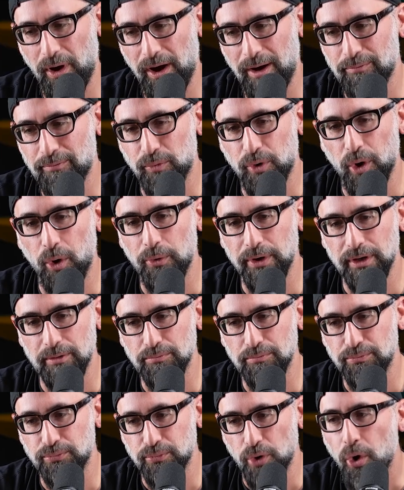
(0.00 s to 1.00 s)
I'm
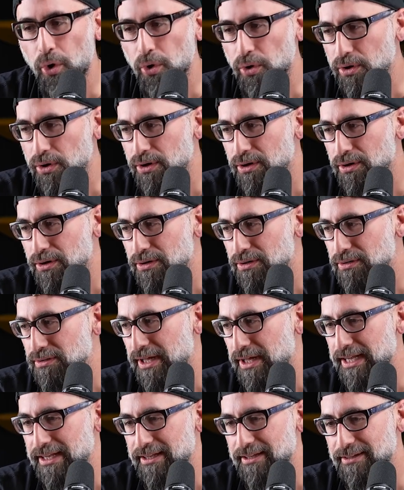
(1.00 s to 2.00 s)
going broke.
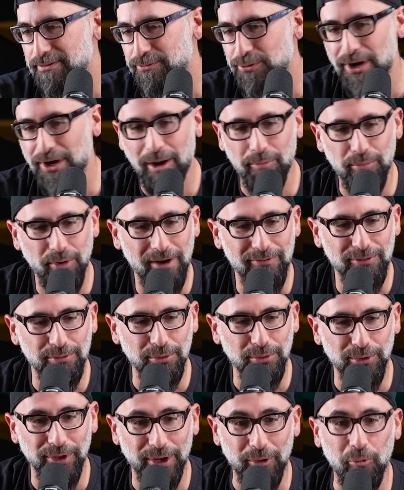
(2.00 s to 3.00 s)
Like we're not
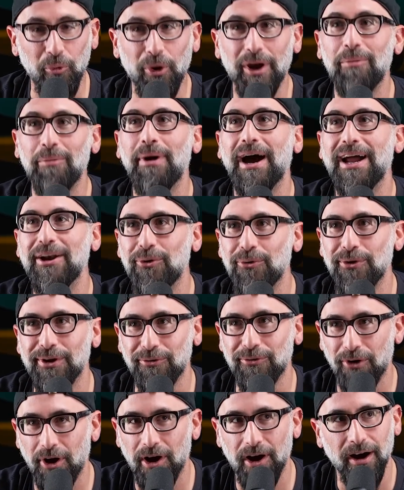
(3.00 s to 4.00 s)
profitable. Like what am I
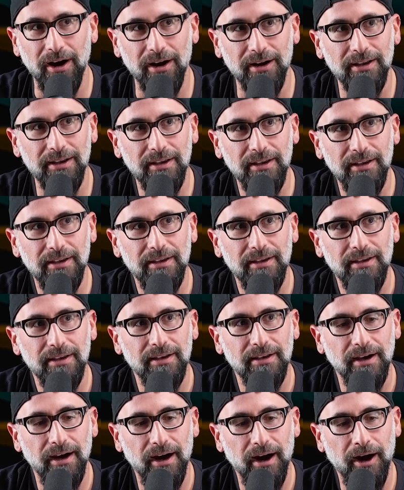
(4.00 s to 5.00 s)
doing wrong?
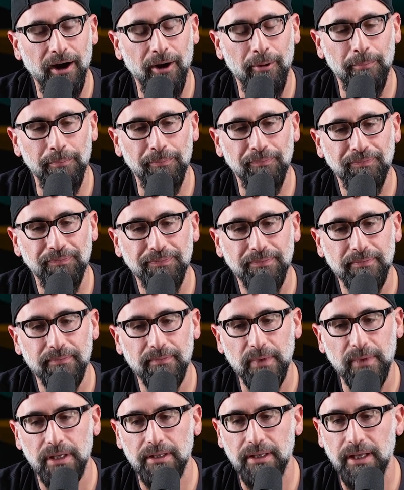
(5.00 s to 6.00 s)
And
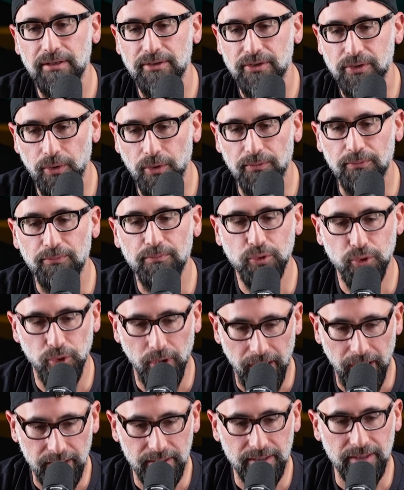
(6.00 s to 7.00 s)
then so
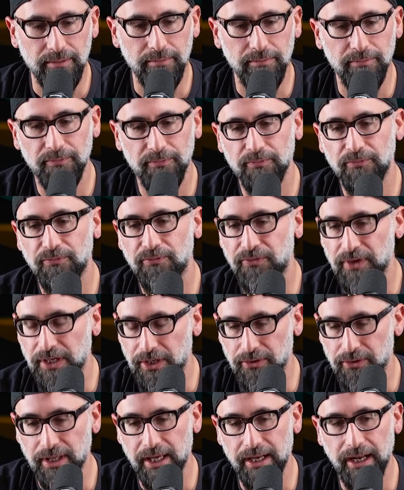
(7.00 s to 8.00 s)
trying to
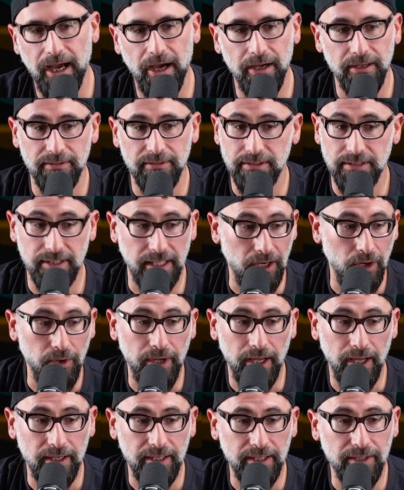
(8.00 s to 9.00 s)
figure that out. And I was like,
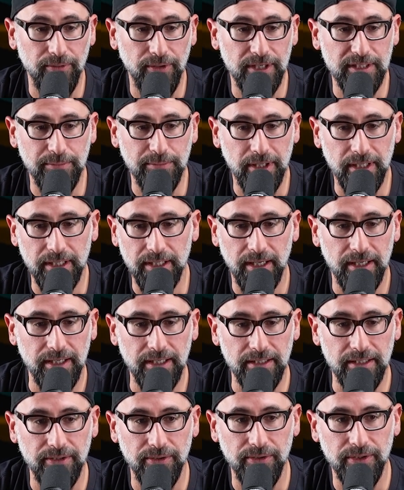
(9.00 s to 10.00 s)
okay, I need to raise money. I
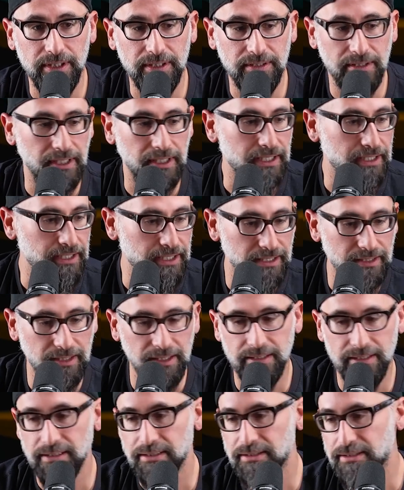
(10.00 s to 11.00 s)
need to do this. I need to get
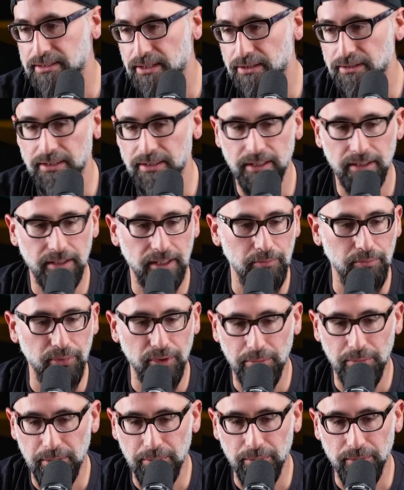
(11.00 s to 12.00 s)
this and sell it and then
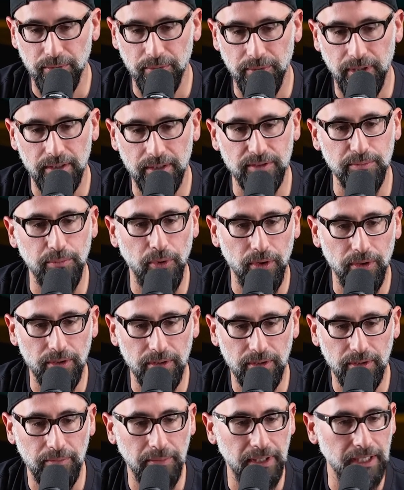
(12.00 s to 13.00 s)
put people around
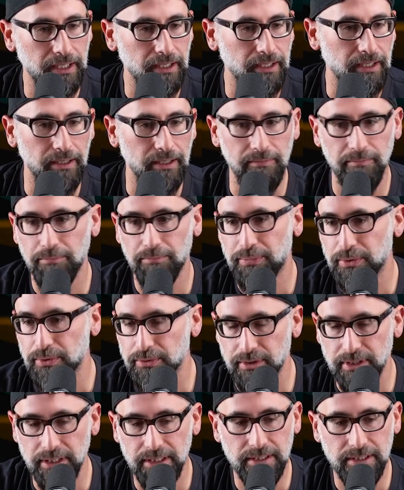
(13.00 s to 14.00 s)
smarter than me and
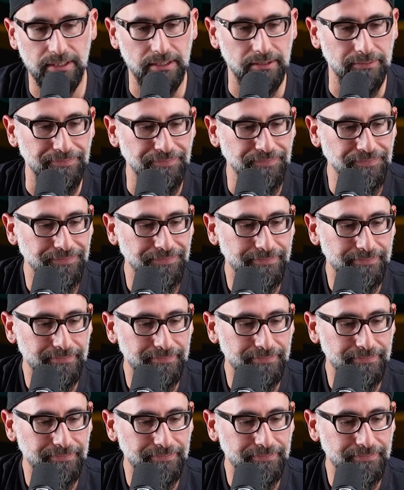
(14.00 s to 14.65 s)
build this. And